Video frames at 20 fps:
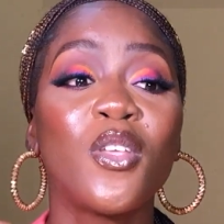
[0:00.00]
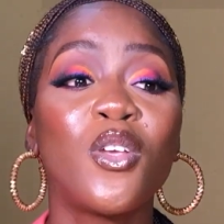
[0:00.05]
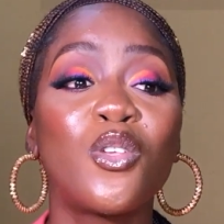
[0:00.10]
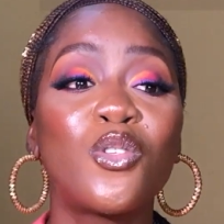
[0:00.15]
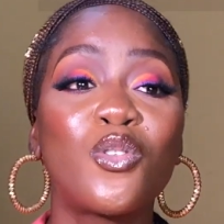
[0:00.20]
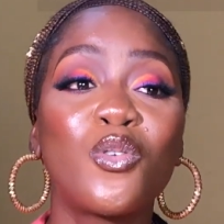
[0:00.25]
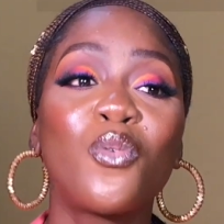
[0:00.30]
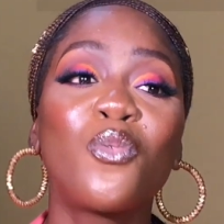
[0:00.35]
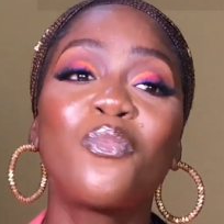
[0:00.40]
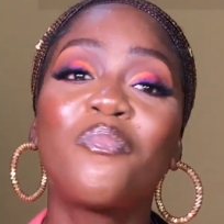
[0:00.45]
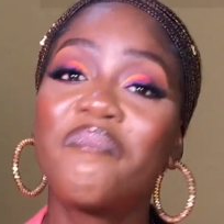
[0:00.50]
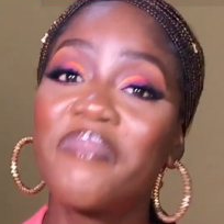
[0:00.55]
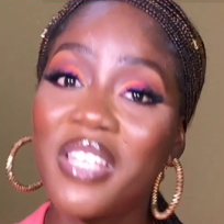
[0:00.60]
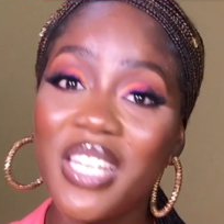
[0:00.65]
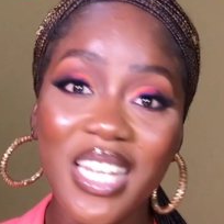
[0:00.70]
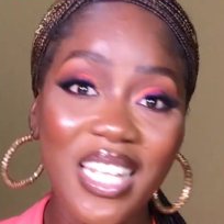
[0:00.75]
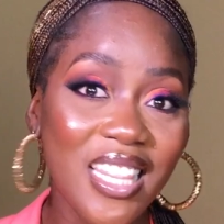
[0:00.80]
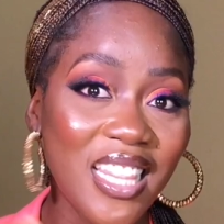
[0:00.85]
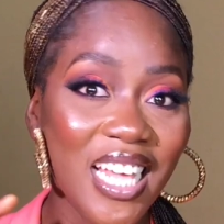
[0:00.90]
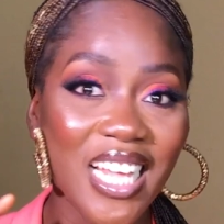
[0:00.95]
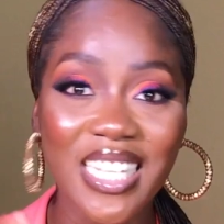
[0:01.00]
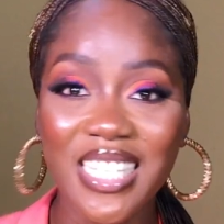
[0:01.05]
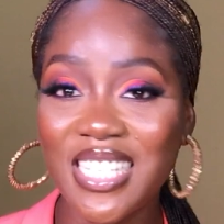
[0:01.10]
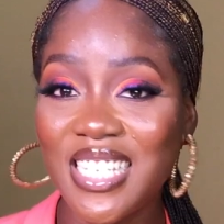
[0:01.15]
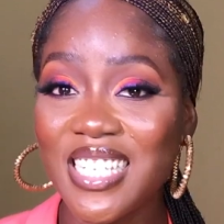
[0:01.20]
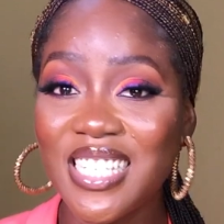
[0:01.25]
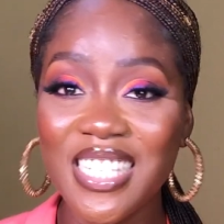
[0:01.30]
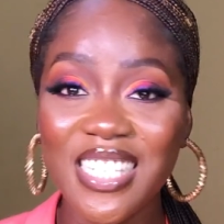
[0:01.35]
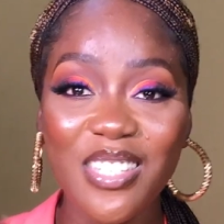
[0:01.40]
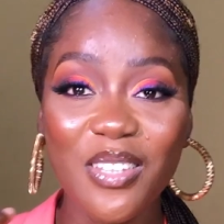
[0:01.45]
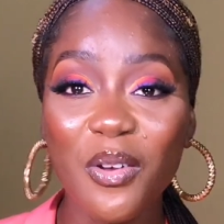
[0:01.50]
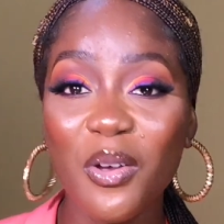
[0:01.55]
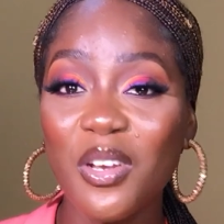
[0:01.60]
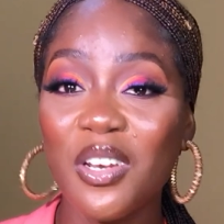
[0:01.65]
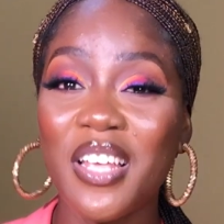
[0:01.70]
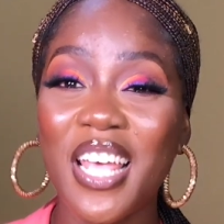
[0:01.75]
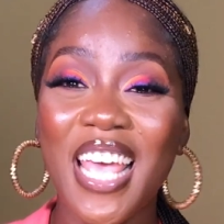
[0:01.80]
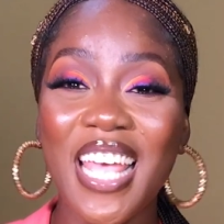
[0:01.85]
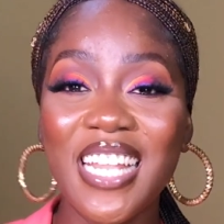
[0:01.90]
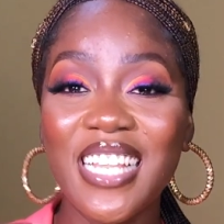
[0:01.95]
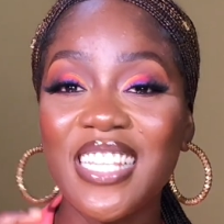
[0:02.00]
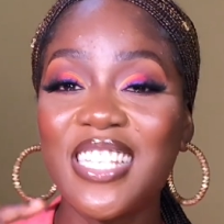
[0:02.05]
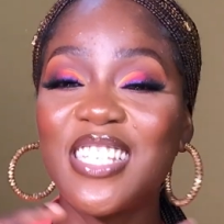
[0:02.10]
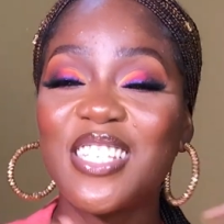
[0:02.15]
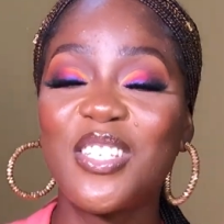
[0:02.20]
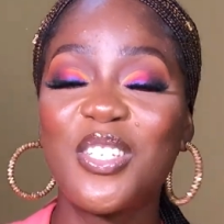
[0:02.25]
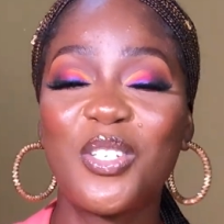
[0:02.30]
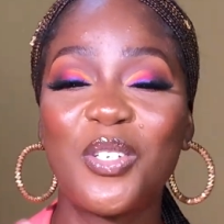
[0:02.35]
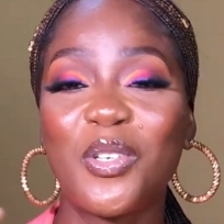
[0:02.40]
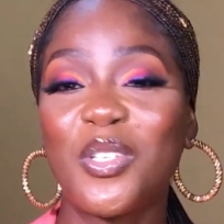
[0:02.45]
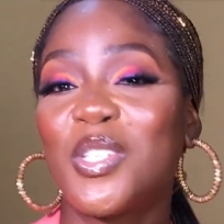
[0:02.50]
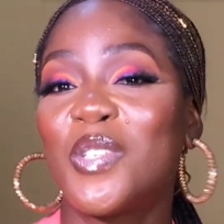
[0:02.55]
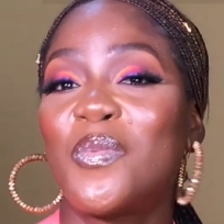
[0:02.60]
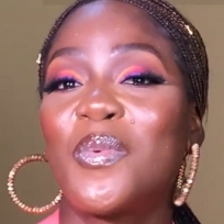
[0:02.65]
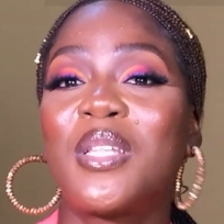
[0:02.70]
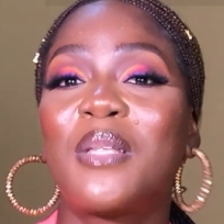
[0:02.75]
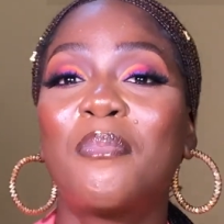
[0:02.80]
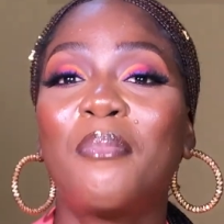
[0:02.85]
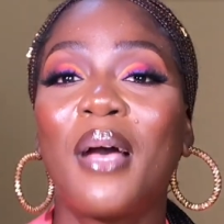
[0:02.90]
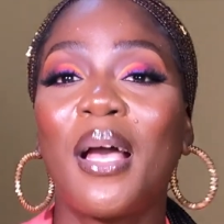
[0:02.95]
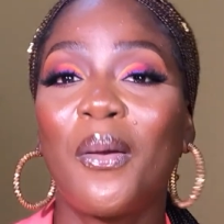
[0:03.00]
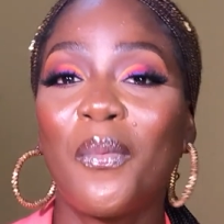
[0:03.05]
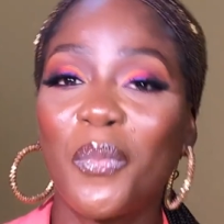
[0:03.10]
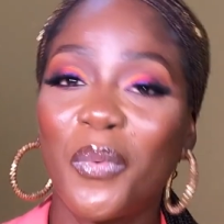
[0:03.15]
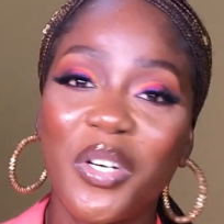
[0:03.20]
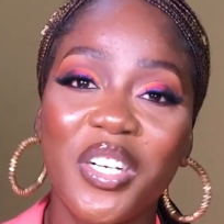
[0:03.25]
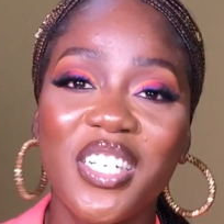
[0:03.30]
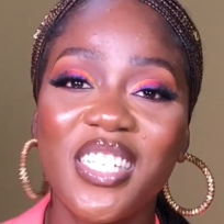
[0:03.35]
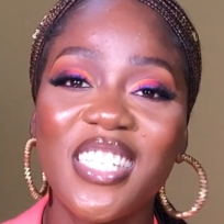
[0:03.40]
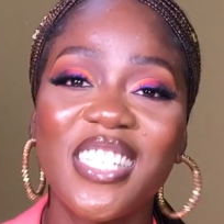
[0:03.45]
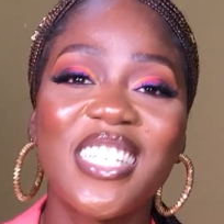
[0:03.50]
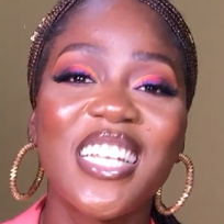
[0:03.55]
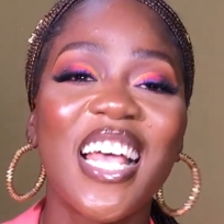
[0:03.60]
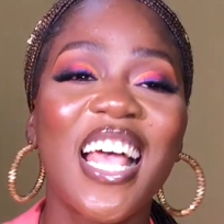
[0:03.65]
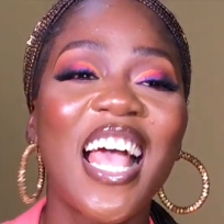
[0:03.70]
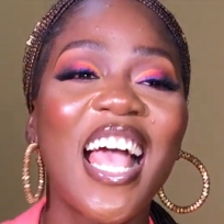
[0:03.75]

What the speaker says: So meaning that this is not going to end just with my words.